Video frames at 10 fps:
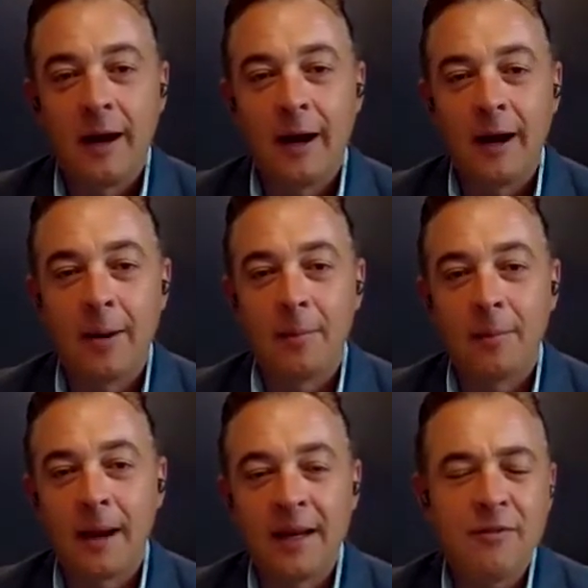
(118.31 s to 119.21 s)

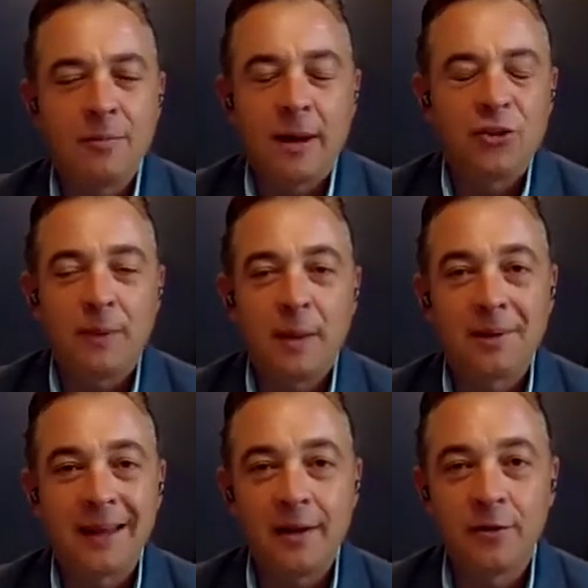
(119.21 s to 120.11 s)
and even my
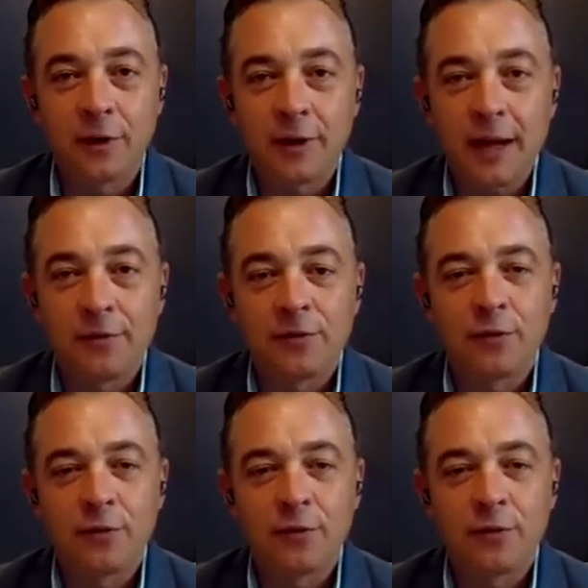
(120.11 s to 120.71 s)
plans for life